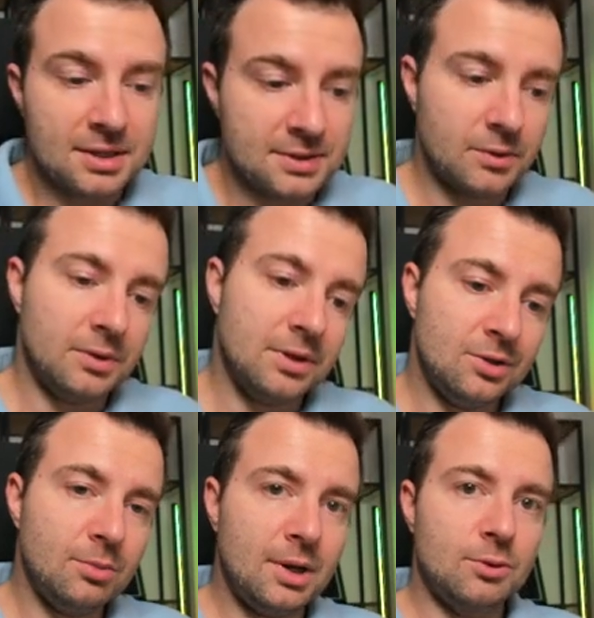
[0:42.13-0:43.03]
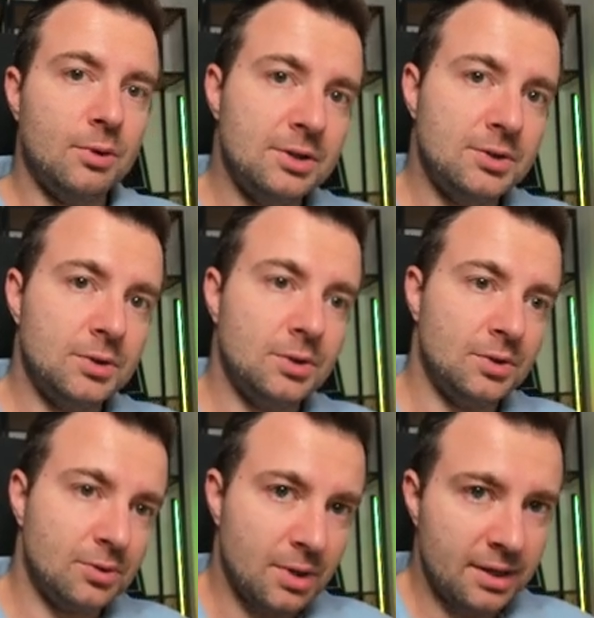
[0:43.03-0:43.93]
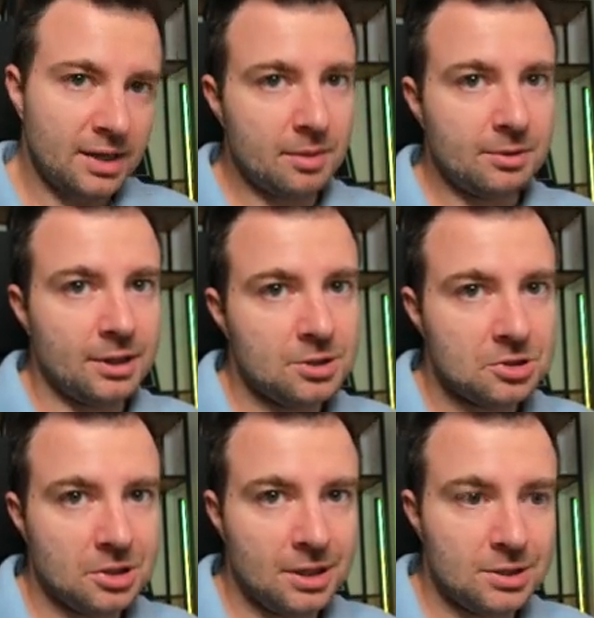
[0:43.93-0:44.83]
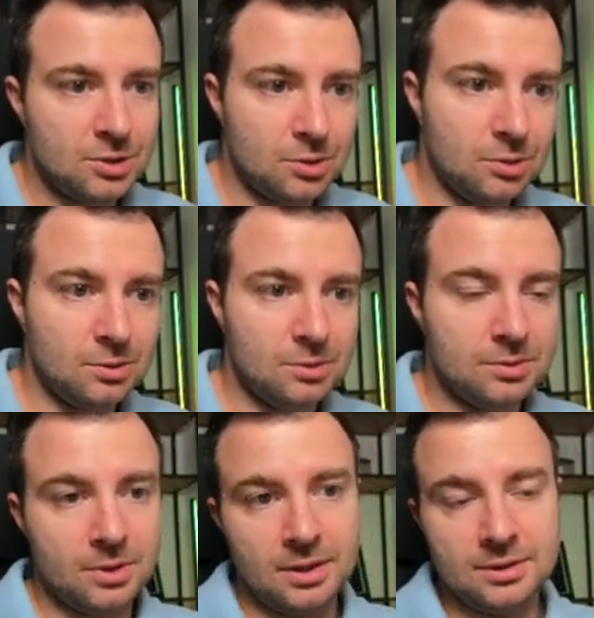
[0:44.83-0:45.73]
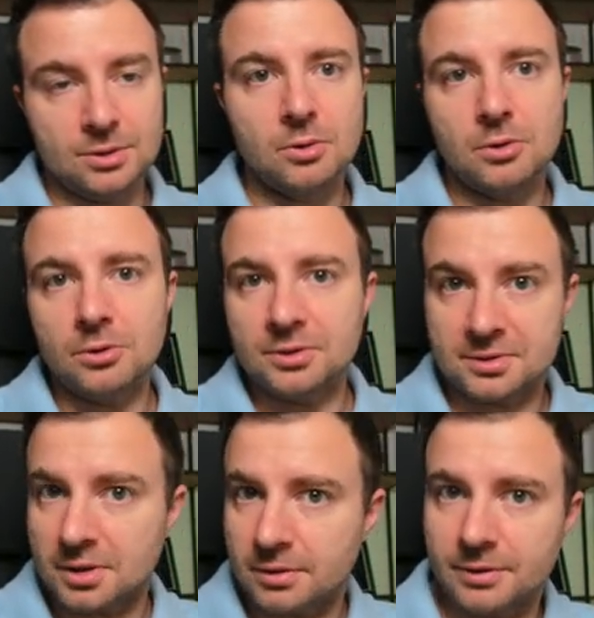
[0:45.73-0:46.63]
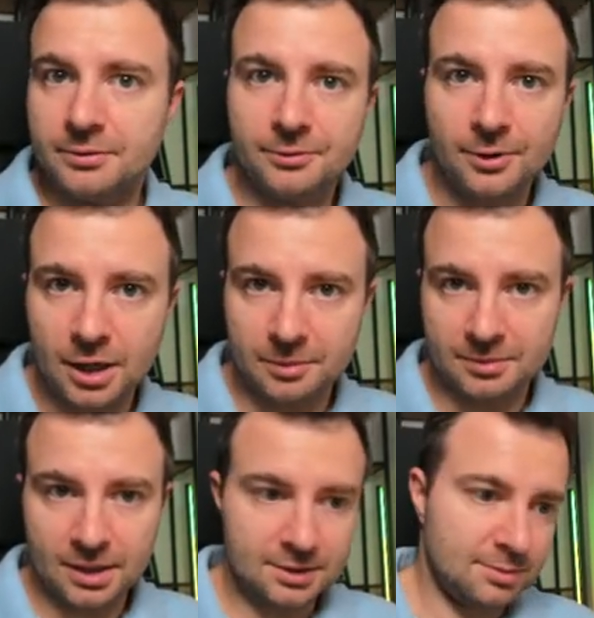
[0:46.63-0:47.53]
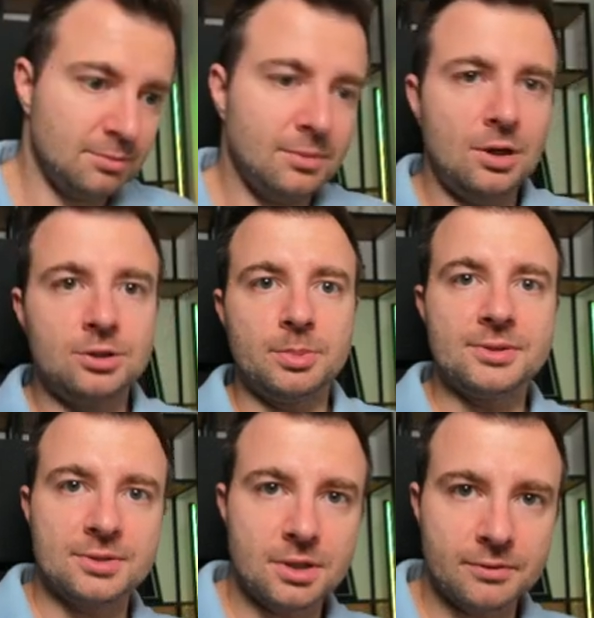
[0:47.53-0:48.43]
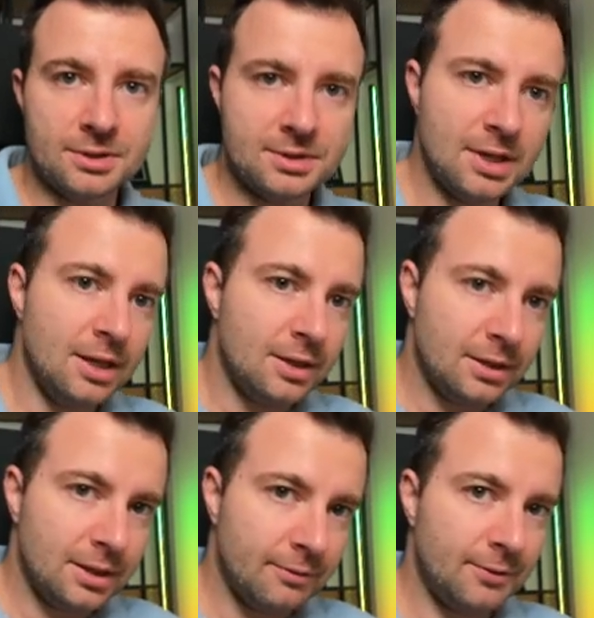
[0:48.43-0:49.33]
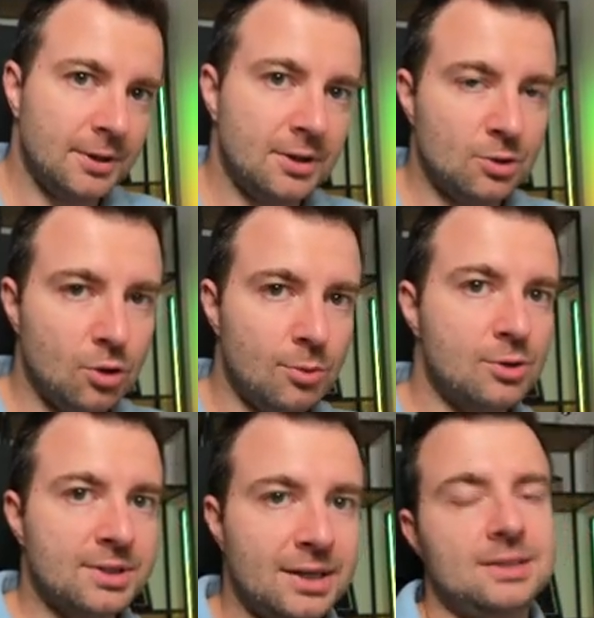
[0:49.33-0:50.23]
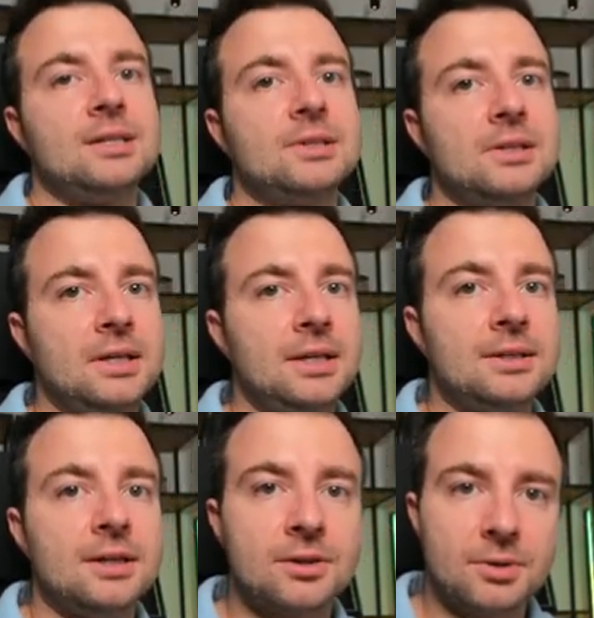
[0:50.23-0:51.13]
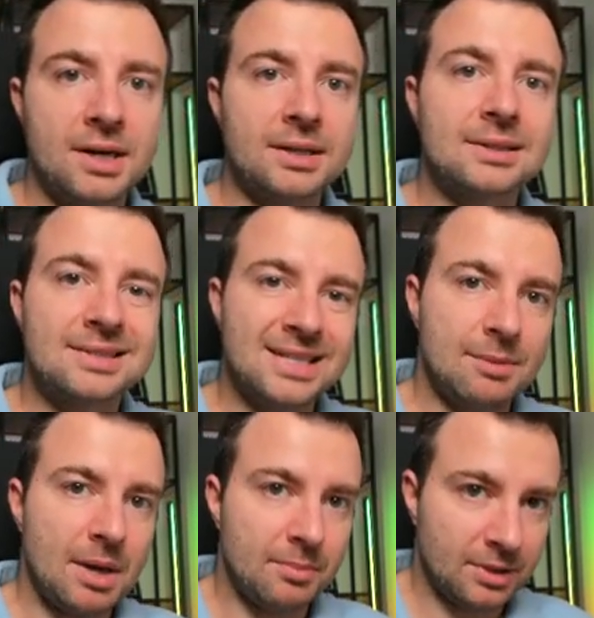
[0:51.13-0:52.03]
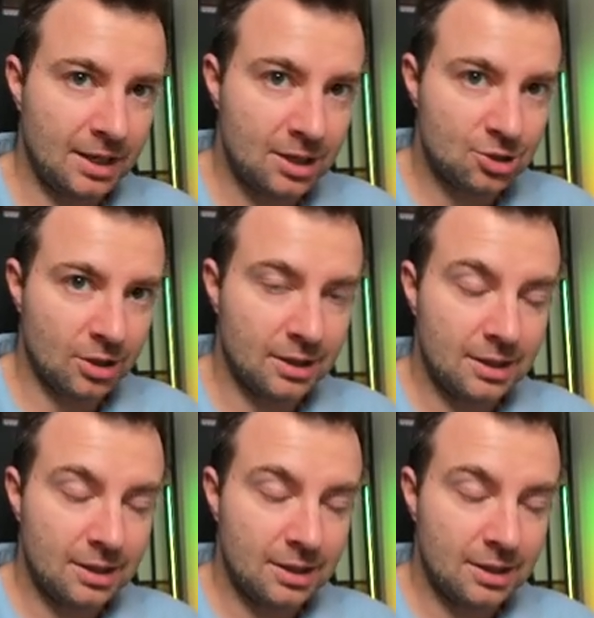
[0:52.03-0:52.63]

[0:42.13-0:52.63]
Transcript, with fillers: So you might want to run that application into a so-called server farm. That is multiple servers configured almost identically that are running the same application.